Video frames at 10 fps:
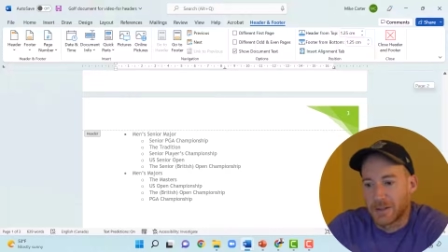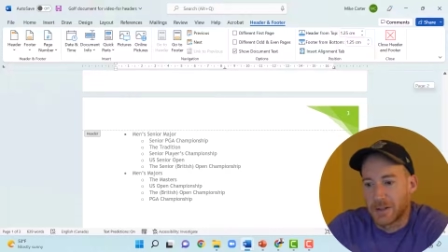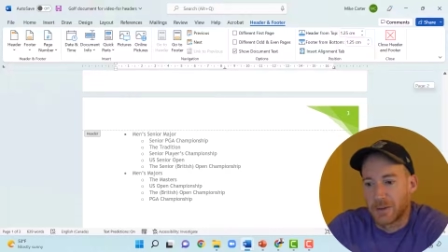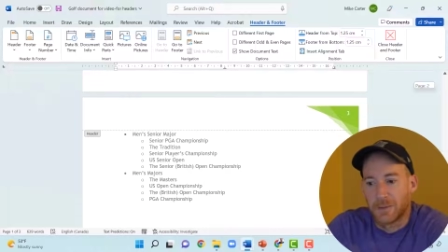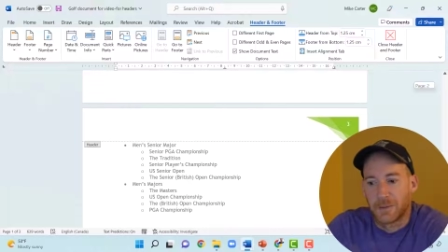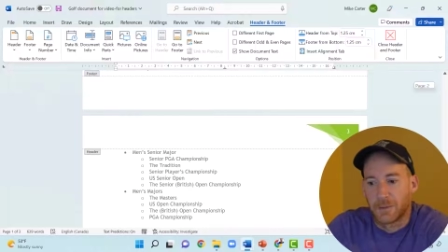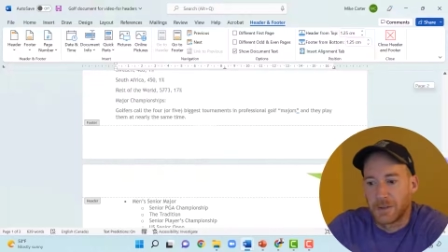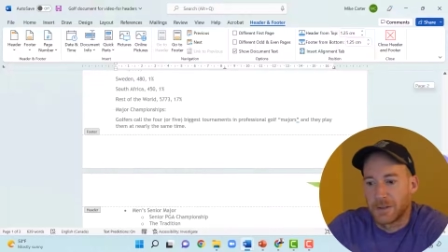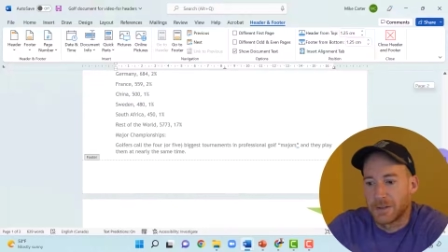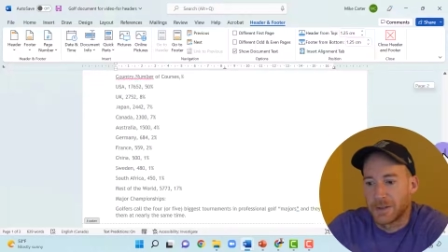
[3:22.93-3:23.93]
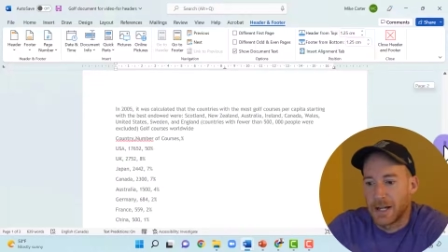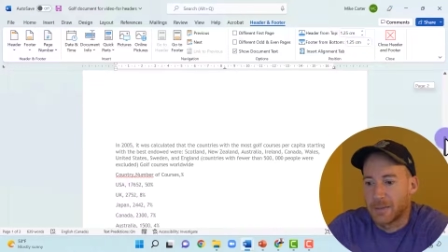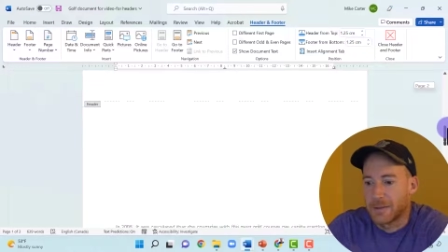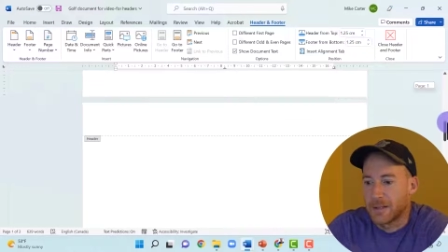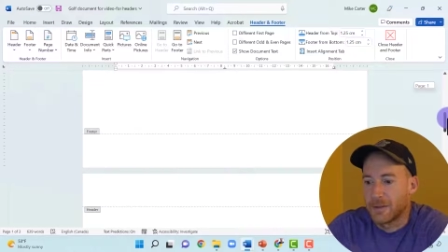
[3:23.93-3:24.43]
So real
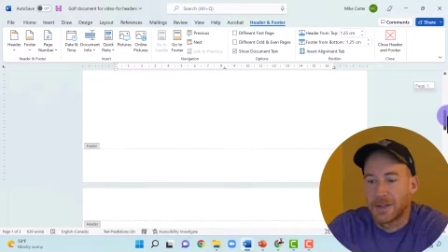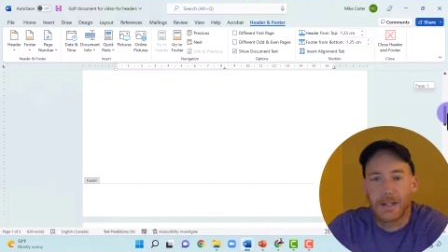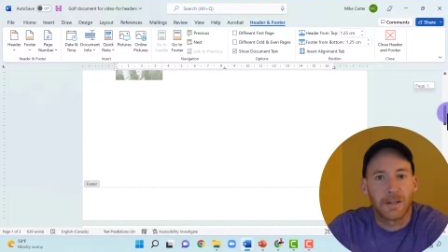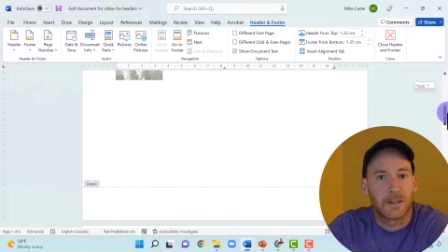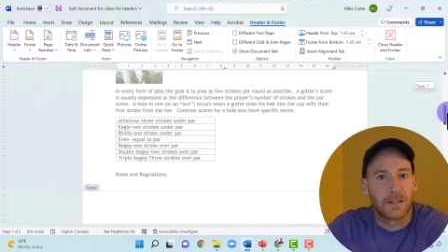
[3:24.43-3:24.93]
time saver there.